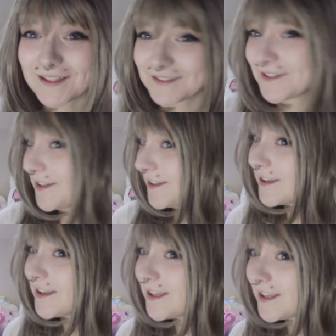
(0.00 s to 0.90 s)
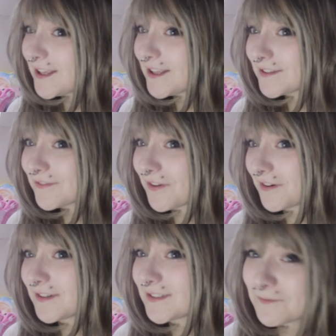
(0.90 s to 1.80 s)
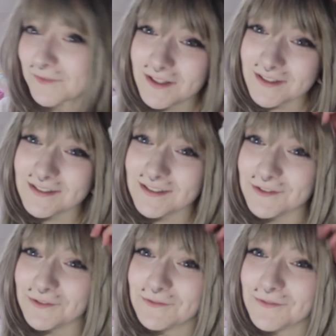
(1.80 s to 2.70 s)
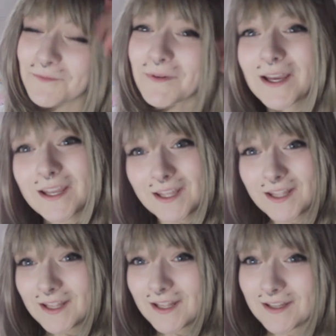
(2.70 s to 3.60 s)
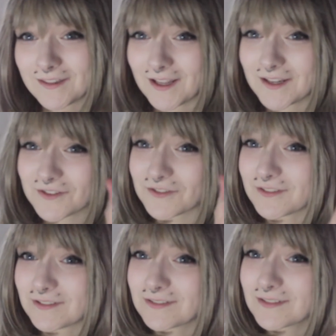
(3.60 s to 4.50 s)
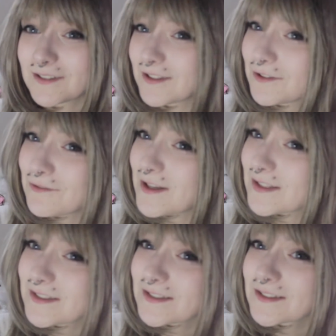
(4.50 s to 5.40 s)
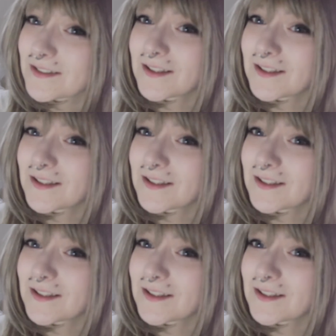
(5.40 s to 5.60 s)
this colour is very similar to what my natural colour was.